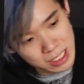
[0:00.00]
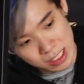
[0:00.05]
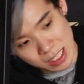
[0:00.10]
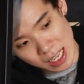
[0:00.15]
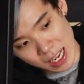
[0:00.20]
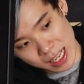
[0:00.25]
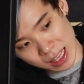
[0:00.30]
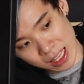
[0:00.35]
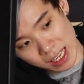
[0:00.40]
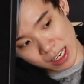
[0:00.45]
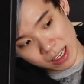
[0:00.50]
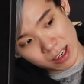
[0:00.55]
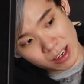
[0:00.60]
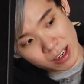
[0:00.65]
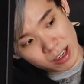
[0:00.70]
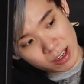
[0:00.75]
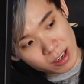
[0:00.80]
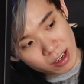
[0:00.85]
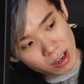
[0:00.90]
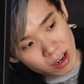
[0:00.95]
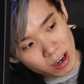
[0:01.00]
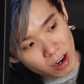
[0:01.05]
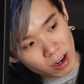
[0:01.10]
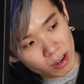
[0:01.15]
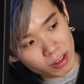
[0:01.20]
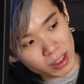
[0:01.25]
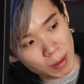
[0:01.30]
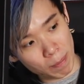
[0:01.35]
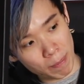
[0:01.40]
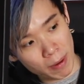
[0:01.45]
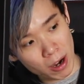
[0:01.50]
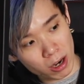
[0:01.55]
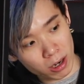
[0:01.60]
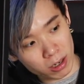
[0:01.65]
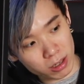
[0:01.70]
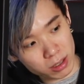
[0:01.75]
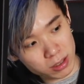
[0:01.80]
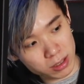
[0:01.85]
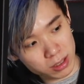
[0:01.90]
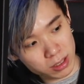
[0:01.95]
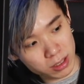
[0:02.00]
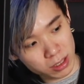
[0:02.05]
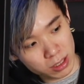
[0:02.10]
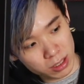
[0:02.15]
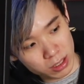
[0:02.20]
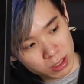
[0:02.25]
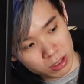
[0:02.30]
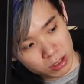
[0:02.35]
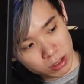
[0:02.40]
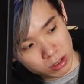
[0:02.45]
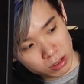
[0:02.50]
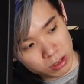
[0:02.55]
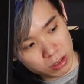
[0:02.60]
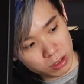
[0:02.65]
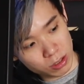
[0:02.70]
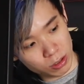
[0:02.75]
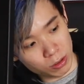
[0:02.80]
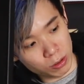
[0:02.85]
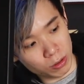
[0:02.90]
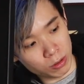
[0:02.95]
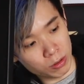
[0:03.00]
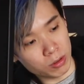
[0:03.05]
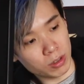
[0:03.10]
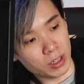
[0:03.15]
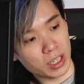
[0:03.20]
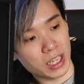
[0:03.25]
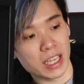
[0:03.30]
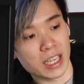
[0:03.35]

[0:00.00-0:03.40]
as stated on the box. So,